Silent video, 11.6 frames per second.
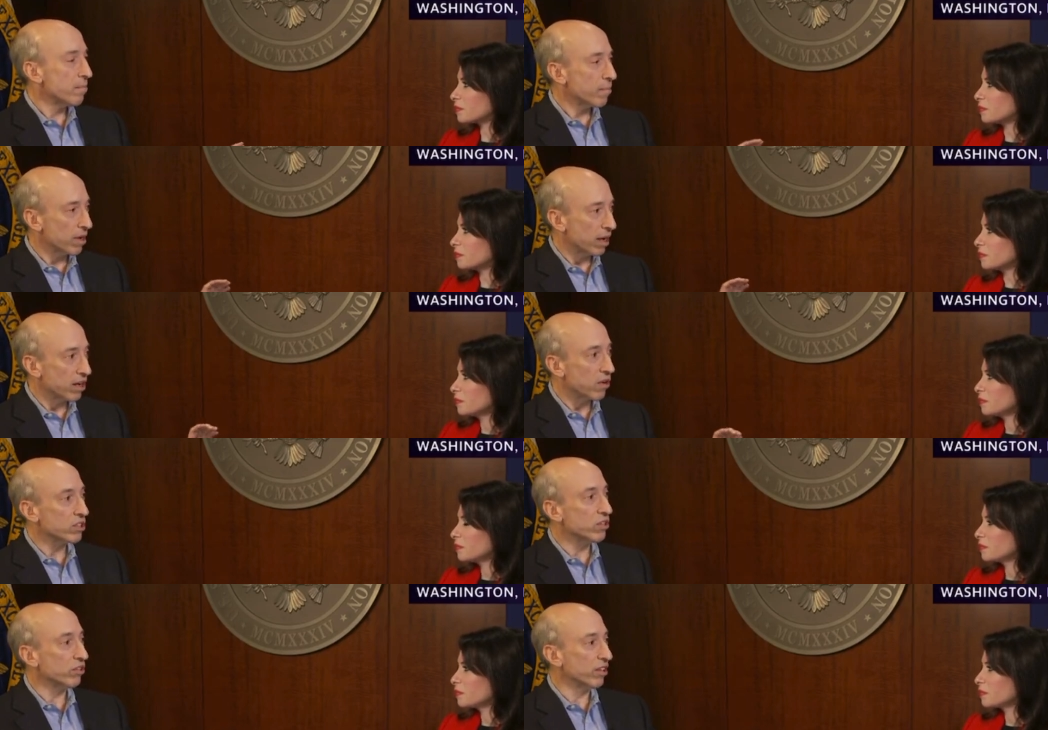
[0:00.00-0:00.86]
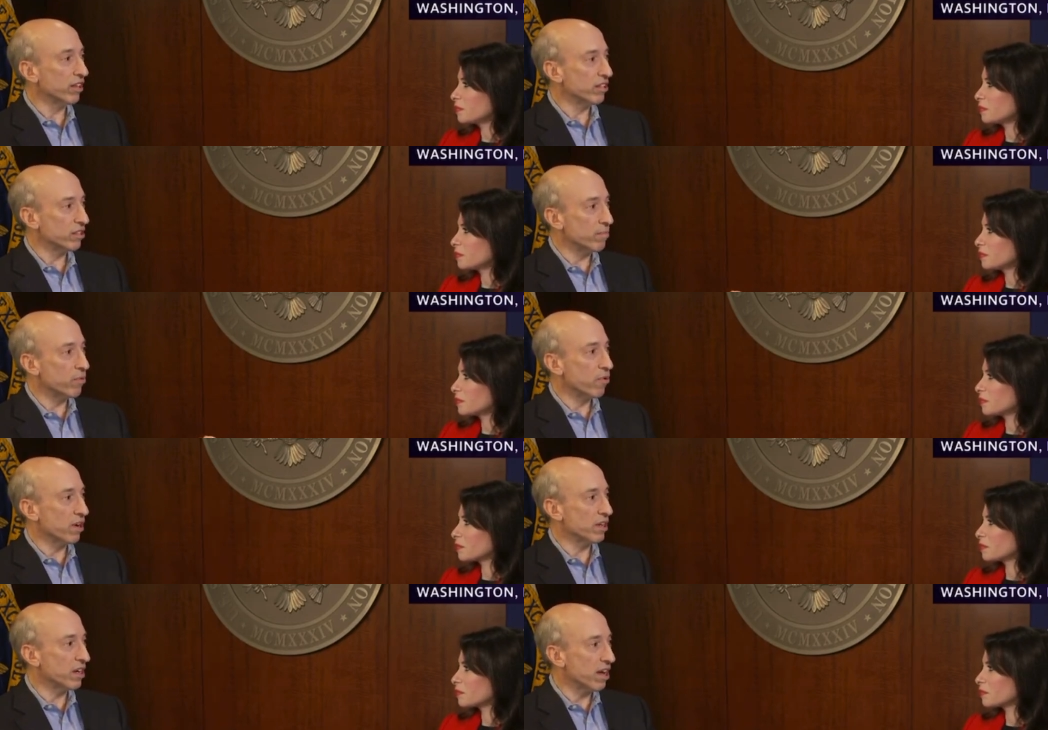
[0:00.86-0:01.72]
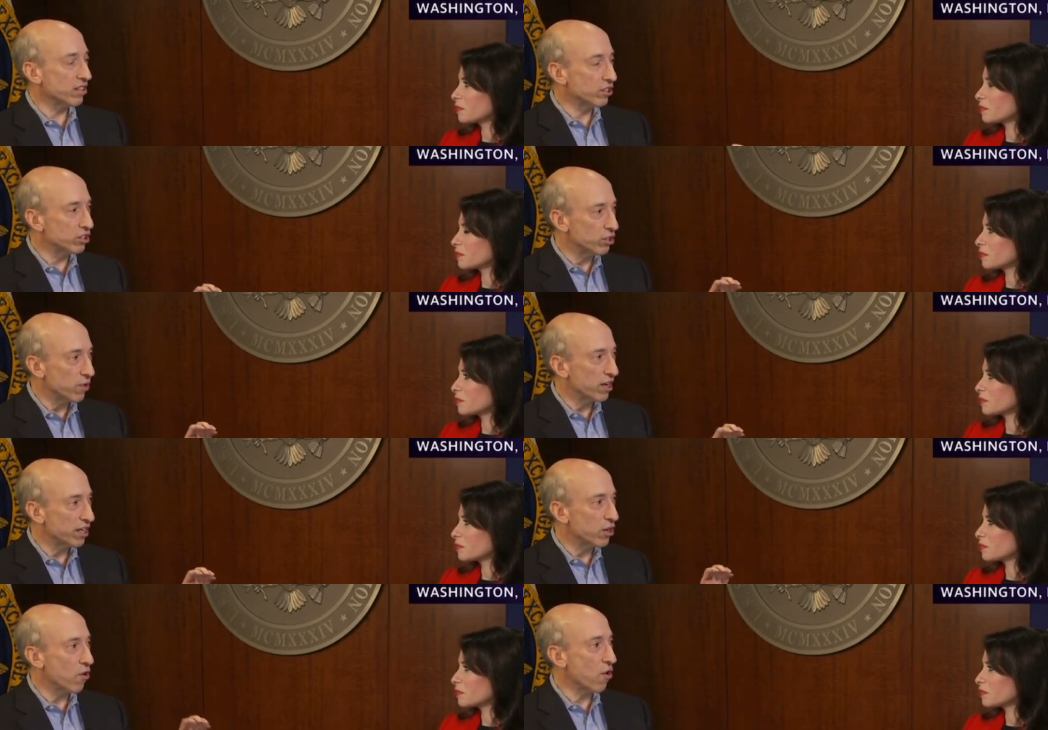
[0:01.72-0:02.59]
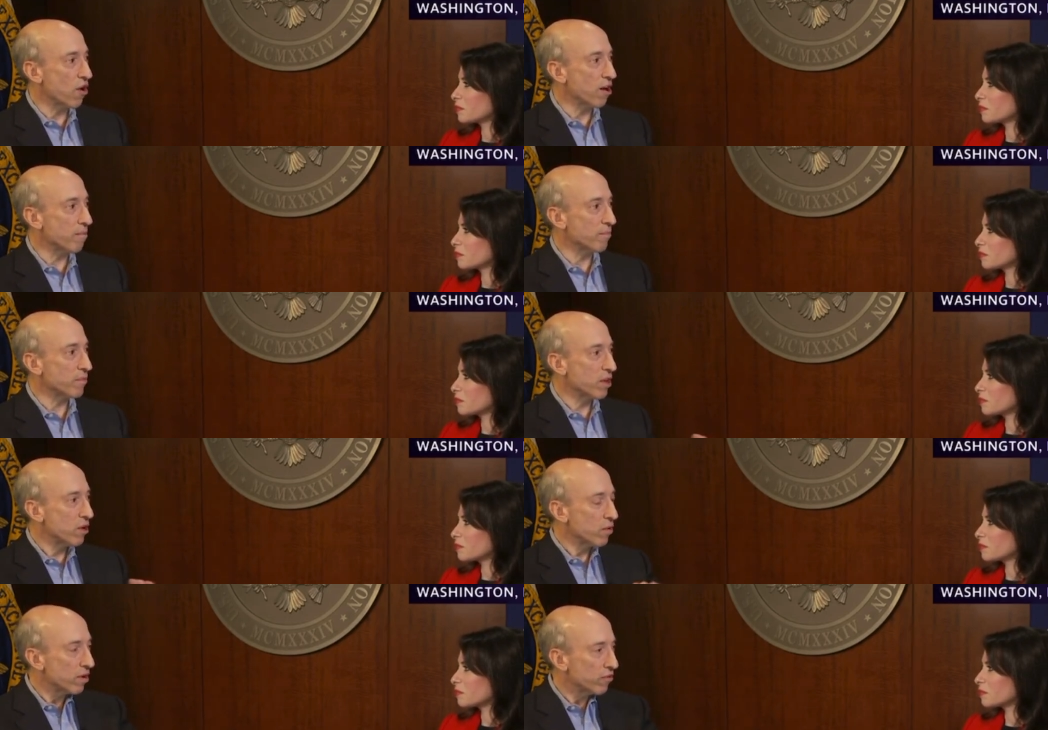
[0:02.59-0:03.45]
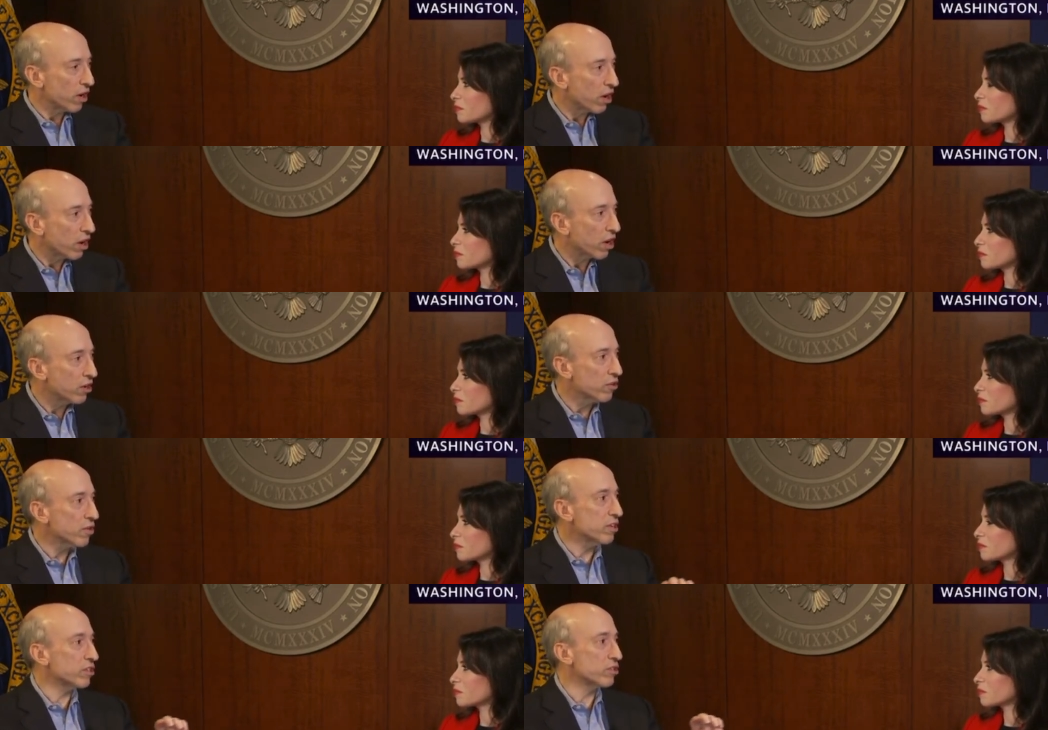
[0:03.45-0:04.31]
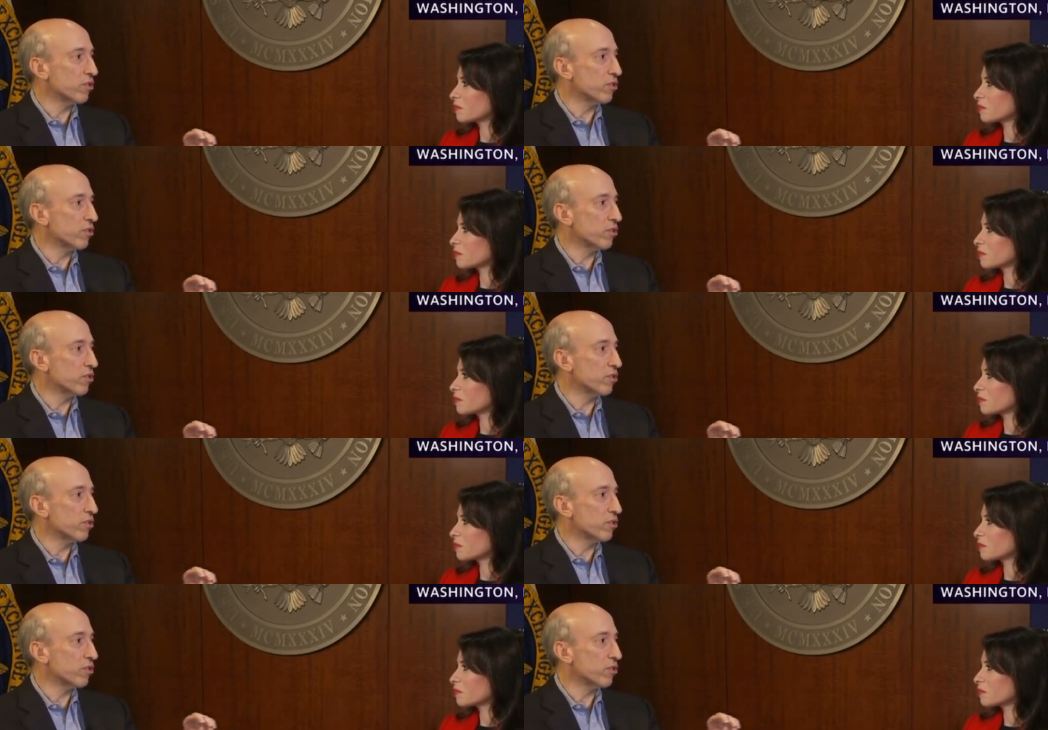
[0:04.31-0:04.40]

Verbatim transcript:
Speaker 1: But I also think it's important not to do any harm. We have a one hundred